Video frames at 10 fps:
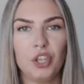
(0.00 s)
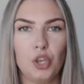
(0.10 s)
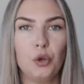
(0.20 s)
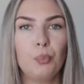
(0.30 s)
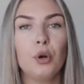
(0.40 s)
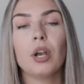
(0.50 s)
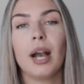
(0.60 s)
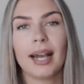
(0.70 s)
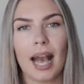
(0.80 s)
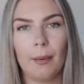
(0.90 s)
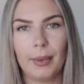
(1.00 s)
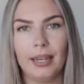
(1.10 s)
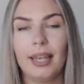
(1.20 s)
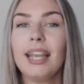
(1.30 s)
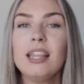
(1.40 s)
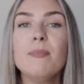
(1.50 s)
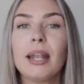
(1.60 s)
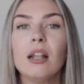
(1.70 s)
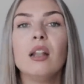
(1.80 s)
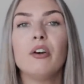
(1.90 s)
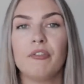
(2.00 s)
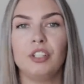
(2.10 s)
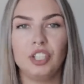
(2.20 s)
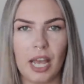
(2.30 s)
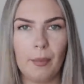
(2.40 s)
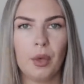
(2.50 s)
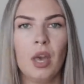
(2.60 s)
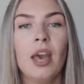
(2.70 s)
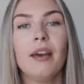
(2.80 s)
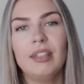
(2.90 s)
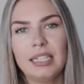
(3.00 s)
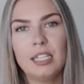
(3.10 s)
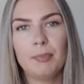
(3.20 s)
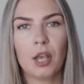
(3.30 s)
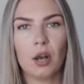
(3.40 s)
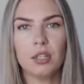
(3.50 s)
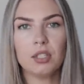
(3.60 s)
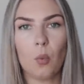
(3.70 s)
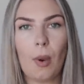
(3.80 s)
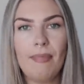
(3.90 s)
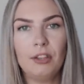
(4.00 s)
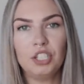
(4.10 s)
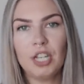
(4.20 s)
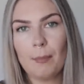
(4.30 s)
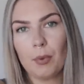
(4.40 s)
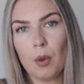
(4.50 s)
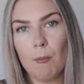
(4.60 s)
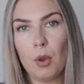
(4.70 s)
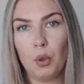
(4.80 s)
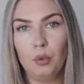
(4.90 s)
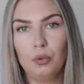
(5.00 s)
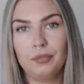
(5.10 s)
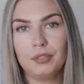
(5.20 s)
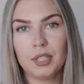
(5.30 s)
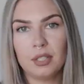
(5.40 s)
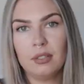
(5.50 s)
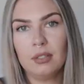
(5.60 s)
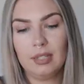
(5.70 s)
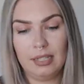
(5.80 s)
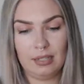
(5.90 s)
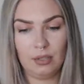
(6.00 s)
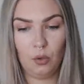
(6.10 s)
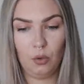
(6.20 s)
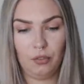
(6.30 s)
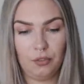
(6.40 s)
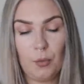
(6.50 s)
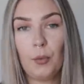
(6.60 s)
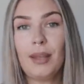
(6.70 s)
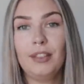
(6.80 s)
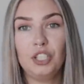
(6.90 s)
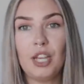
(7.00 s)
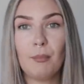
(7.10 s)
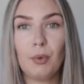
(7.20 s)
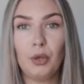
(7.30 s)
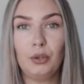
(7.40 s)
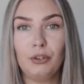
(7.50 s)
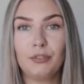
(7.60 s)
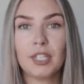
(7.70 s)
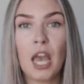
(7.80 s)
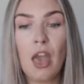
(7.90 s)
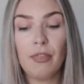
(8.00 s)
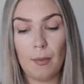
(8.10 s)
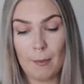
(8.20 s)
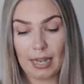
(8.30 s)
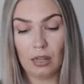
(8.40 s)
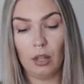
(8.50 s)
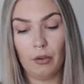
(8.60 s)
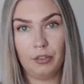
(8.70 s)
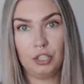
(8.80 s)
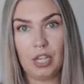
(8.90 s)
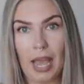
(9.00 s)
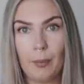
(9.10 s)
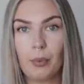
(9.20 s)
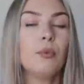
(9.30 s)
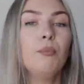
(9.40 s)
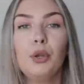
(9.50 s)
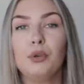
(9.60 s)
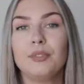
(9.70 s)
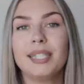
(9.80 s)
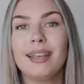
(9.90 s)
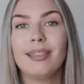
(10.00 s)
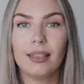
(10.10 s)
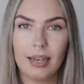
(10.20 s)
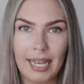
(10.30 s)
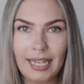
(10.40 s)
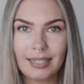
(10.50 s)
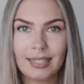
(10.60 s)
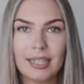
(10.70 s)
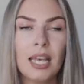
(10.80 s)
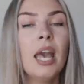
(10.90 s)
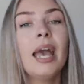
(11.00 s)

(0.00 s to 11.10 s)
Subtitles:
that you book a cabin in the middle of the ship. This is because when the ship moves, this isn't awful, but when the ship moves, the middle of the ship moves the least.